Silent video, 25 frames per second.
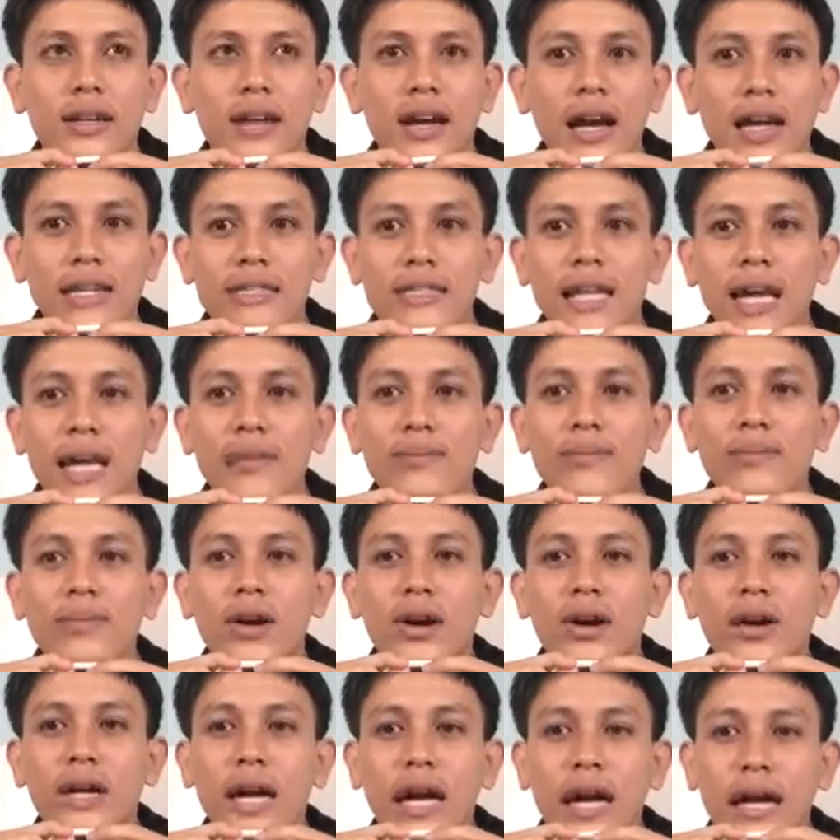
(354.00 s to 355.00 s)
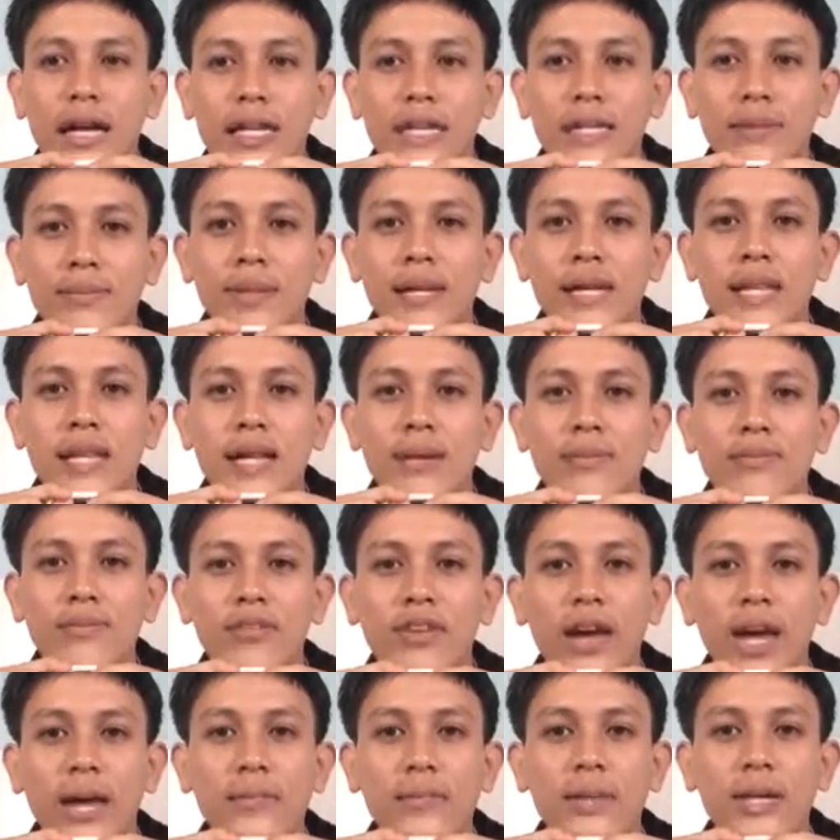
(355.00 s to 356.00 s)
10.8 million
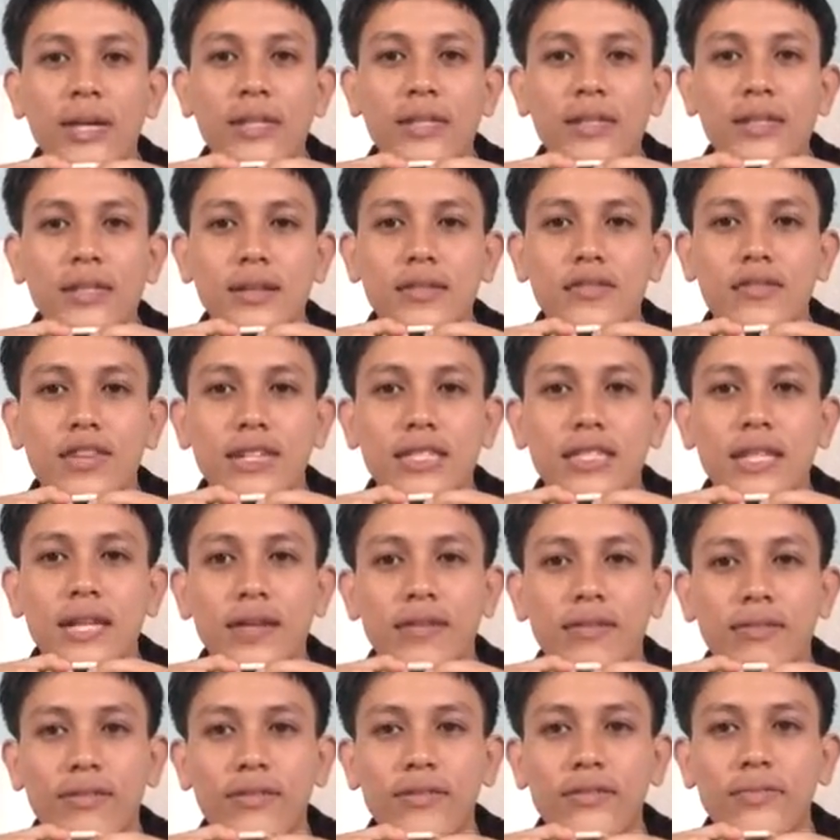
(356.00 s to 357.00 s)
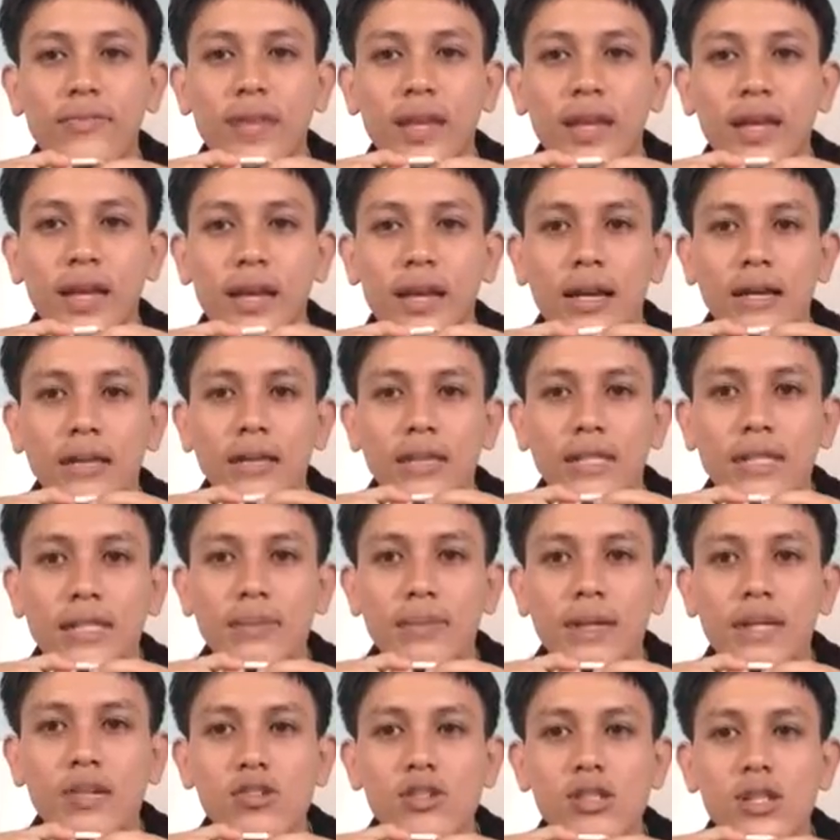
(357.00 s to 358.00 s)
families victims,
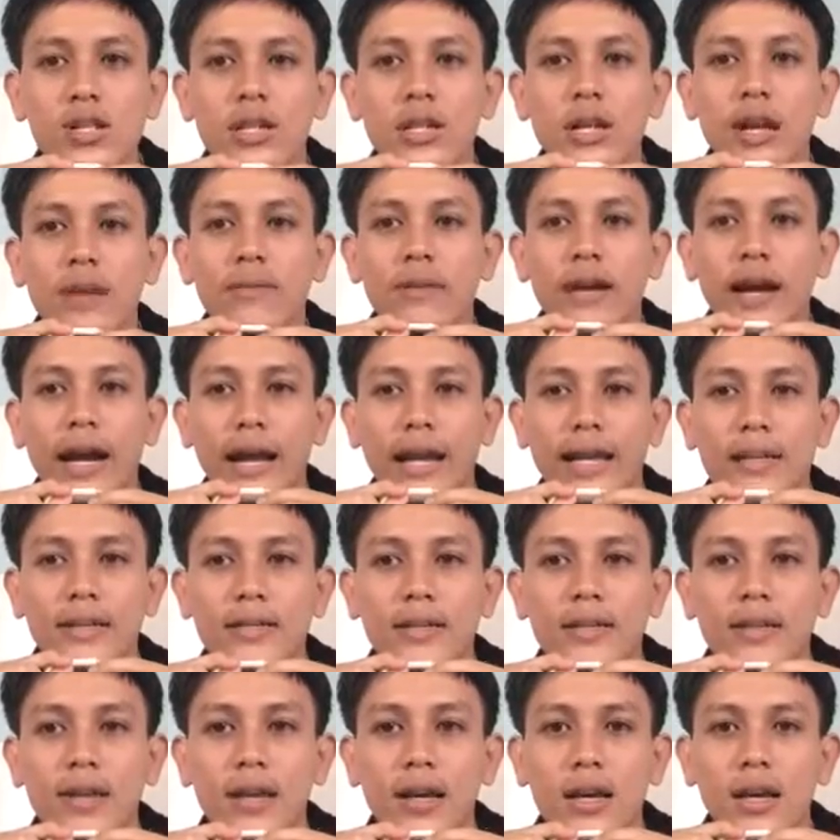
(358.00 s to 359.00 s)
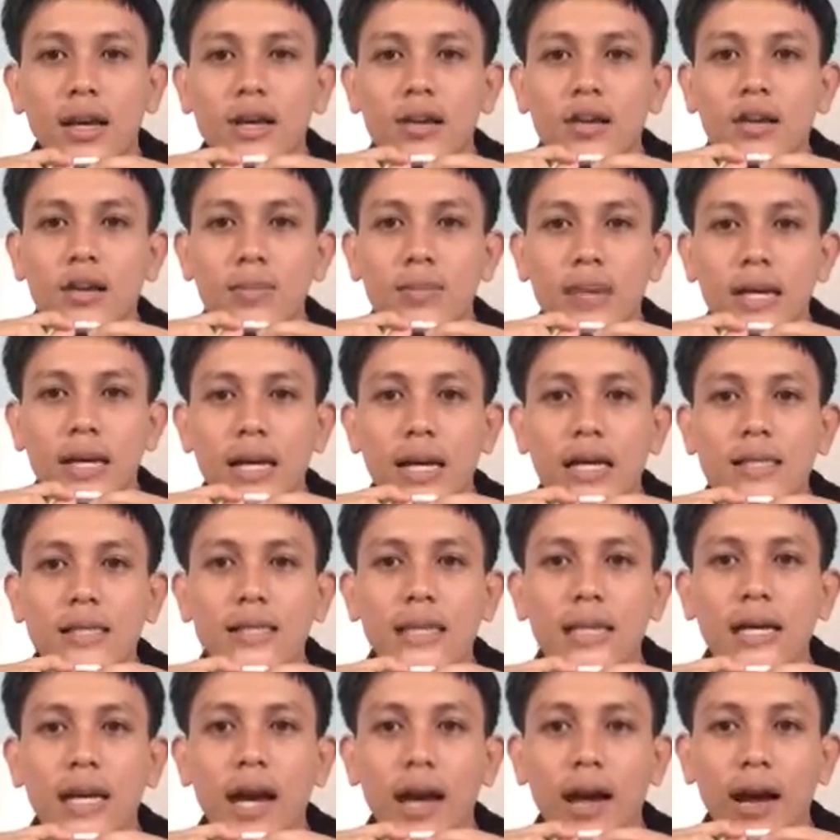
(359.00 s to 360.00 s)
distribution of grant will be cut
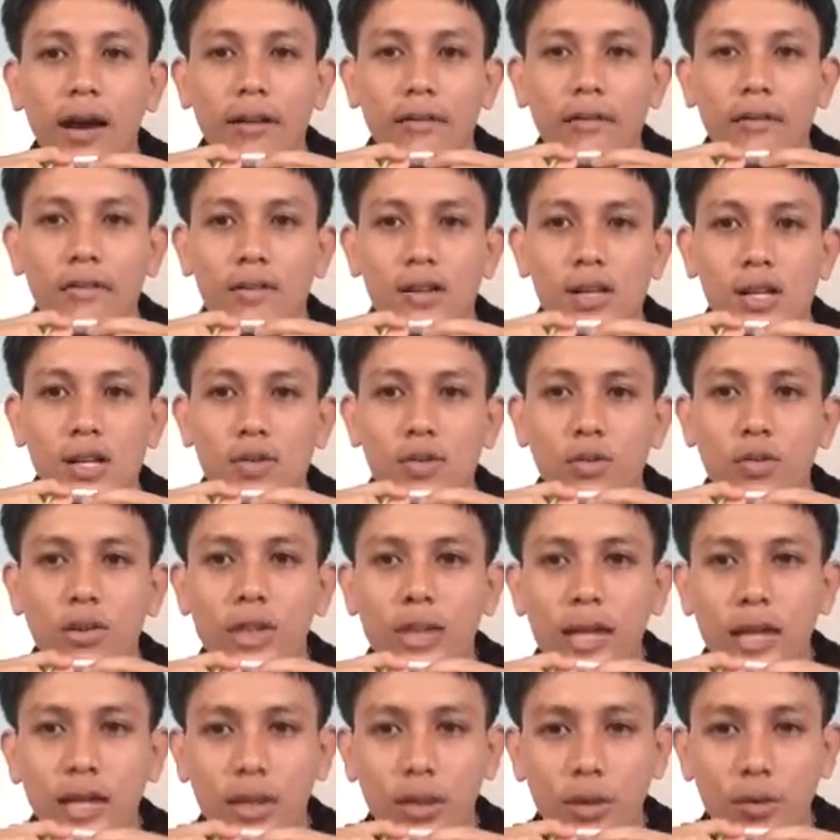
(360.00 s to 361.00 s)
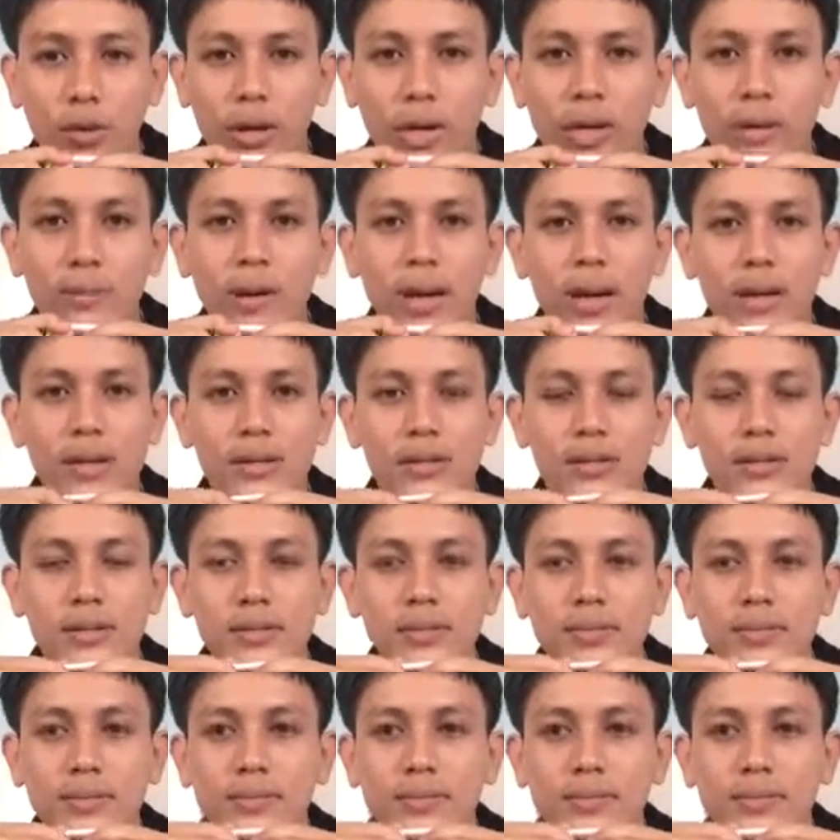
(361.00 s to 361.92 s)
in half within 3 months.